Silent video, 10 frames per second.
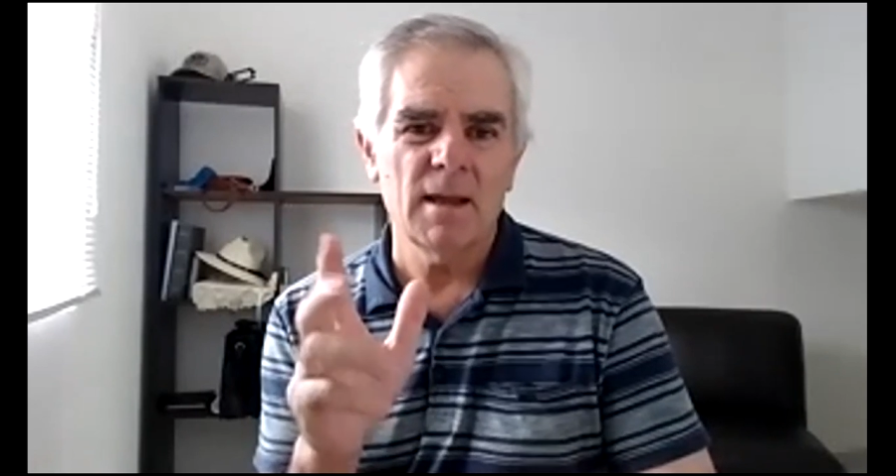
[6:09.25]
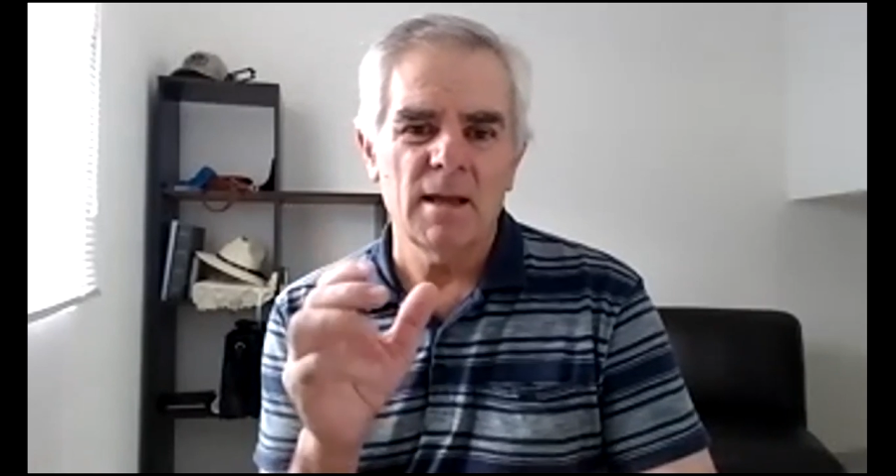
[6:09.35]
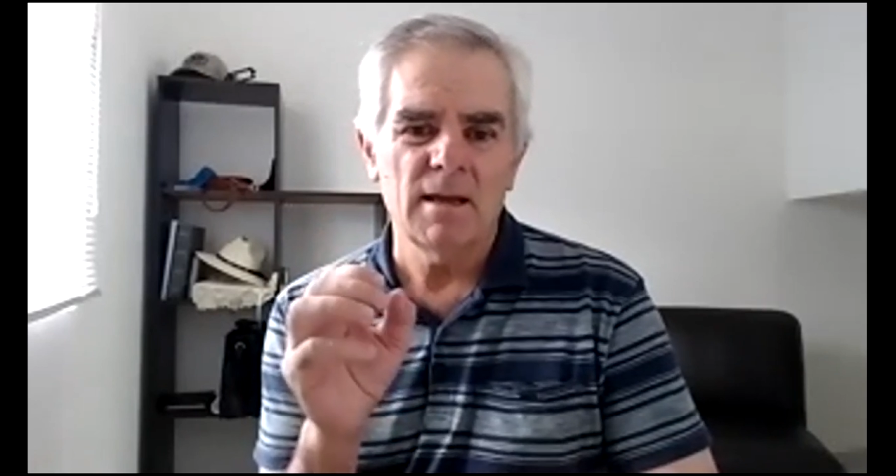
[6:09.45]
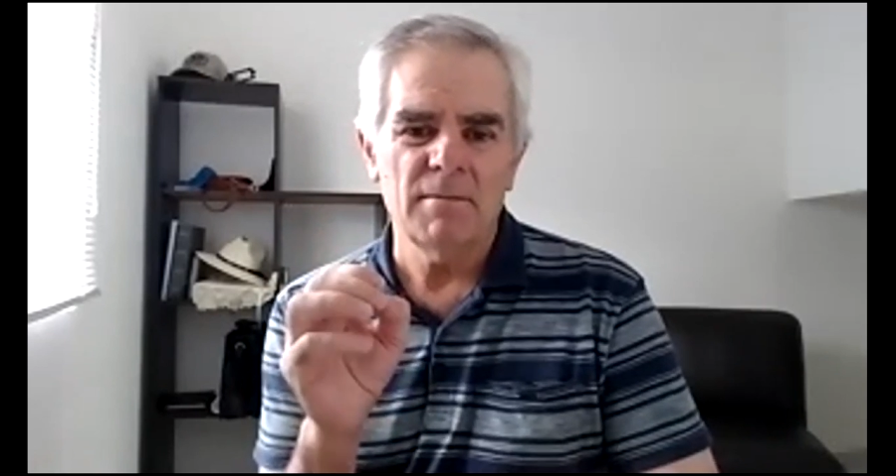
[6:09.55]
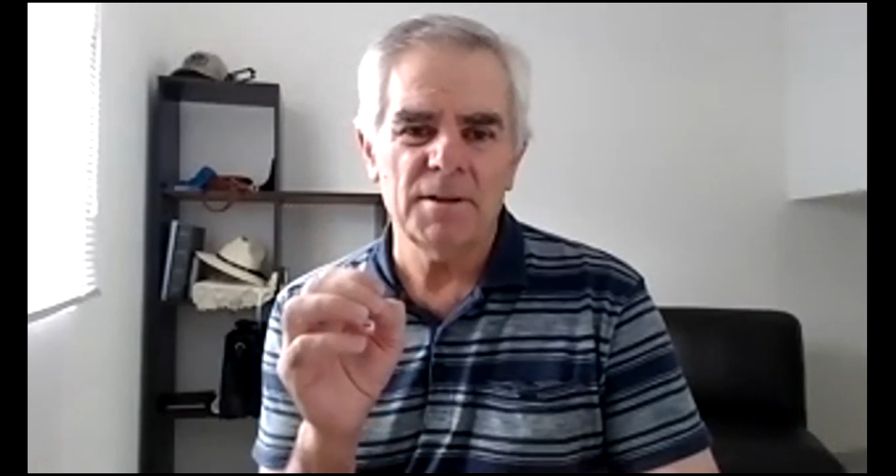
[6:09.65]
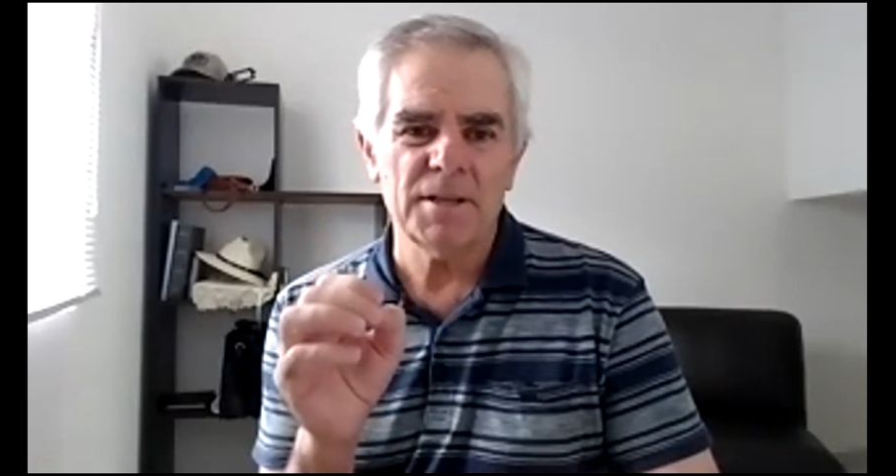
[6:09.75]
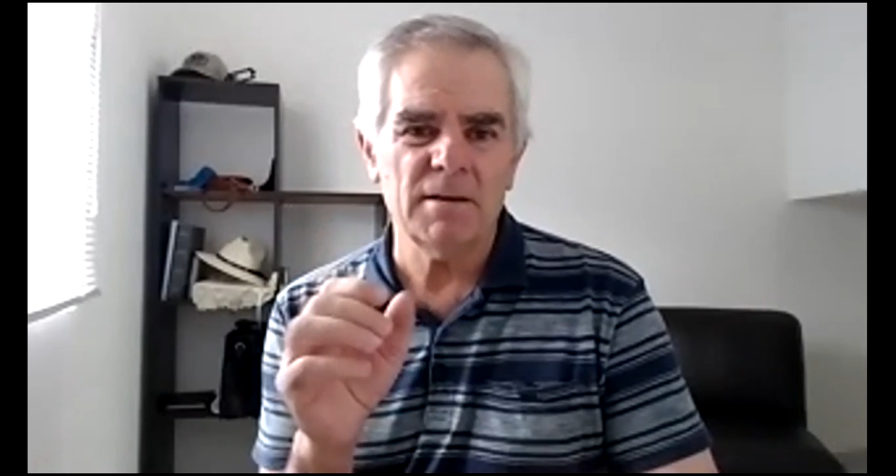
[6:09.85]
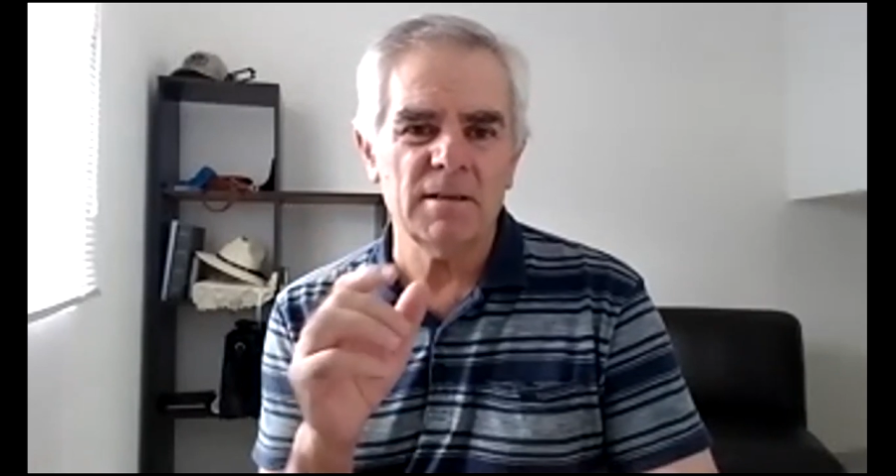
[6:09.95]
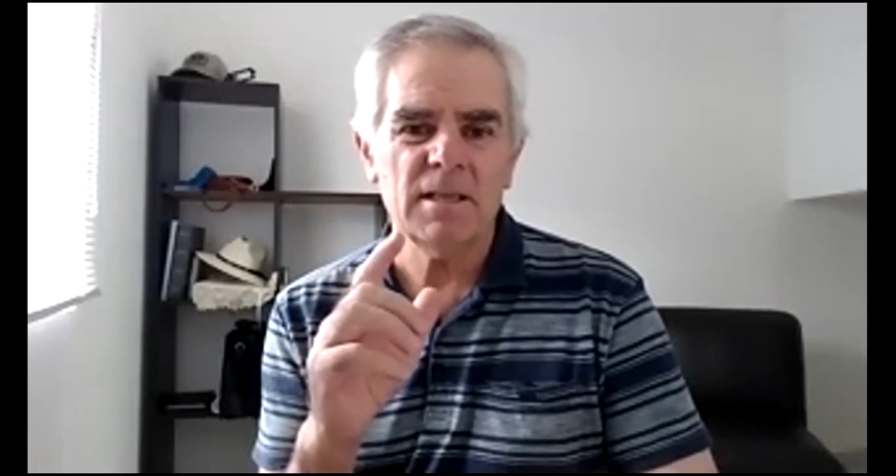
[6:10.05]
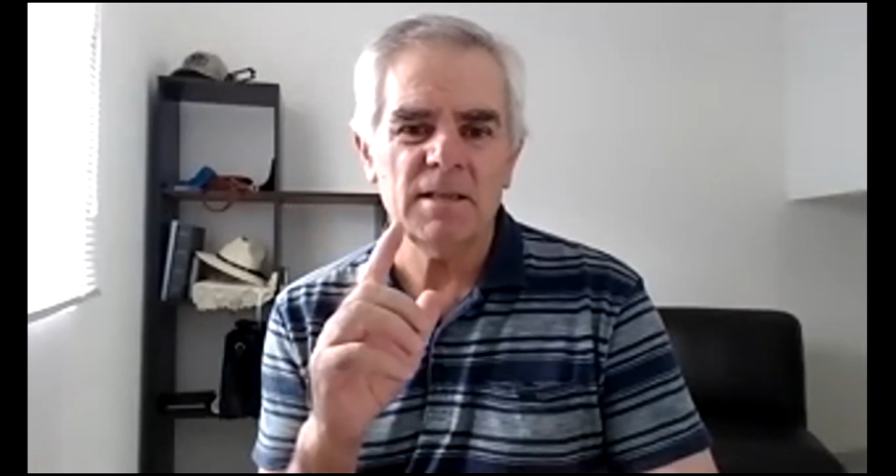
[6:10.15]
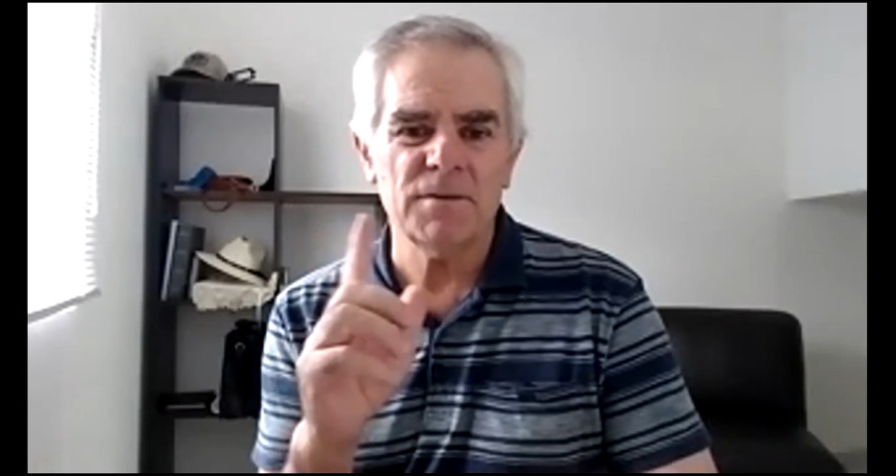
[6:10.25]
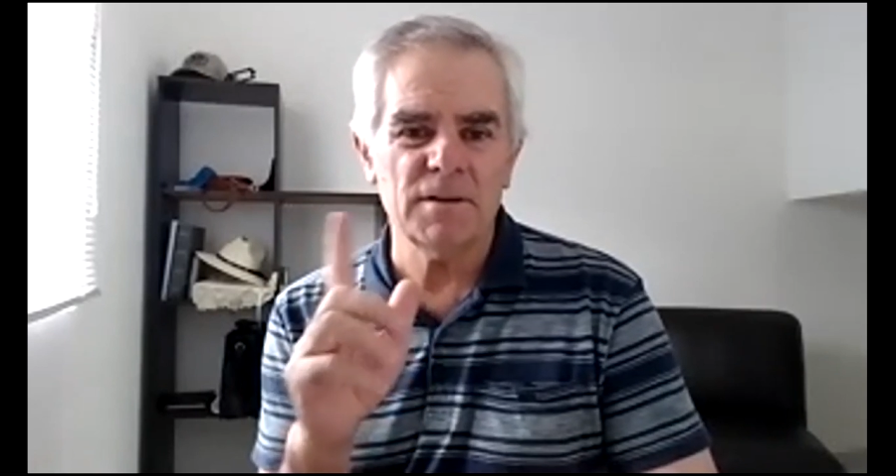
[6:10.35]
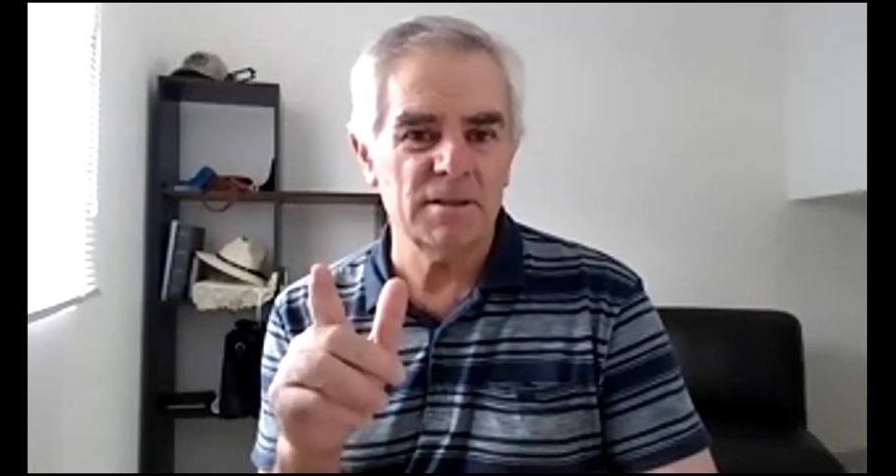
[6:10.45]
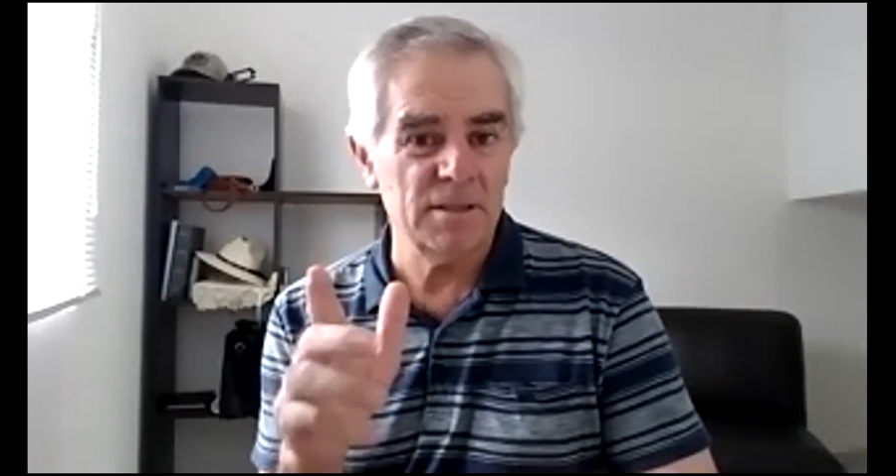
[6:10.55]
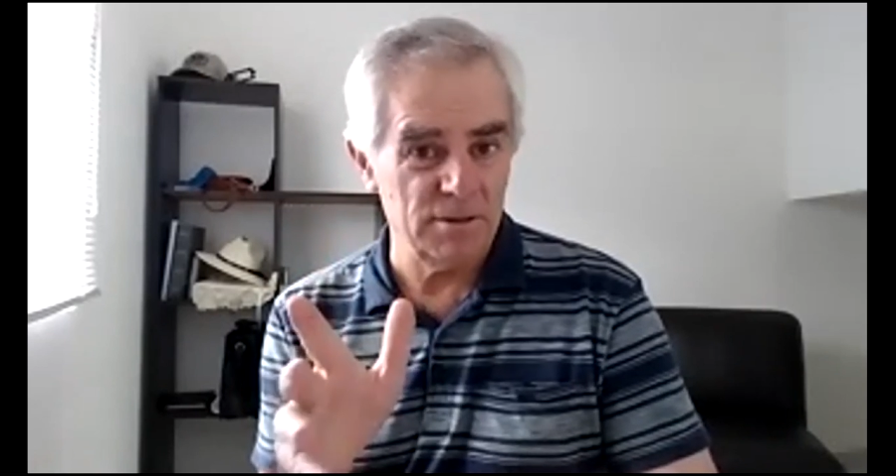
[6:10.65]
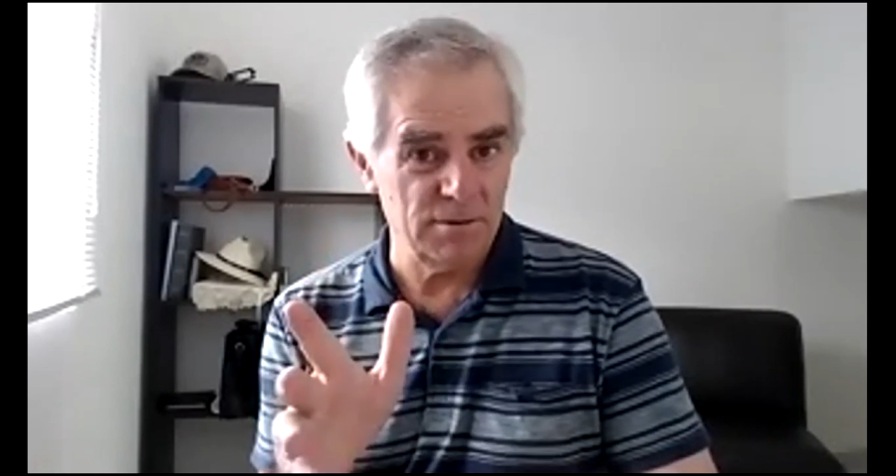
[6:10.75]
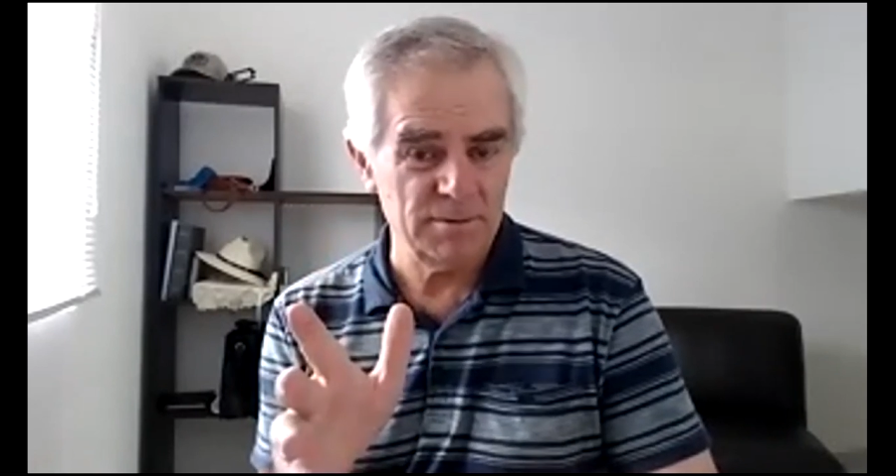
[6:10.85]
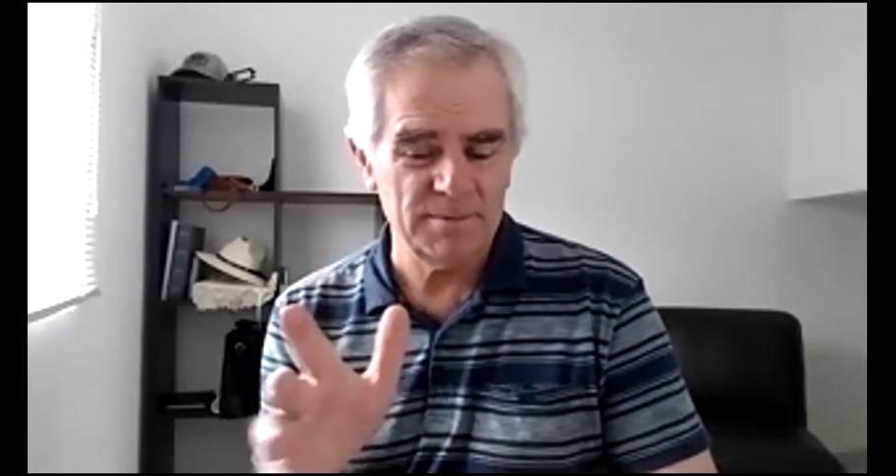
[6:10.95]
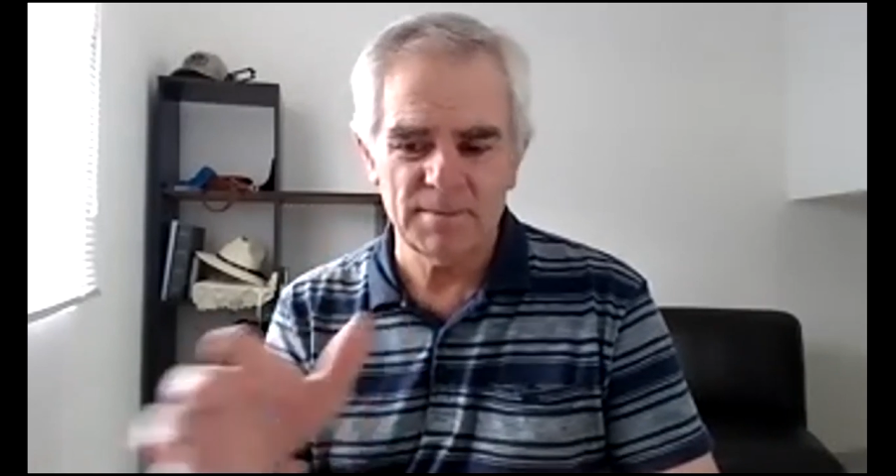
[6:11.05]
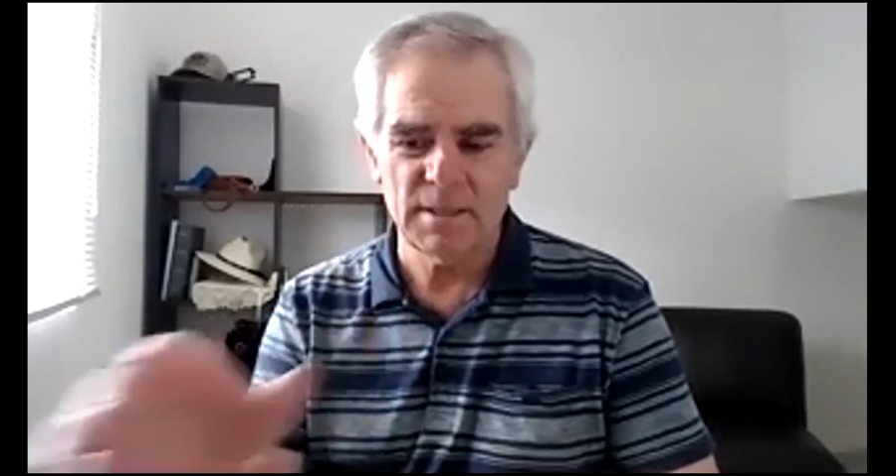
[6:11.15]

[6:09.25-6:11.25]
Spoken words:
without any further ado,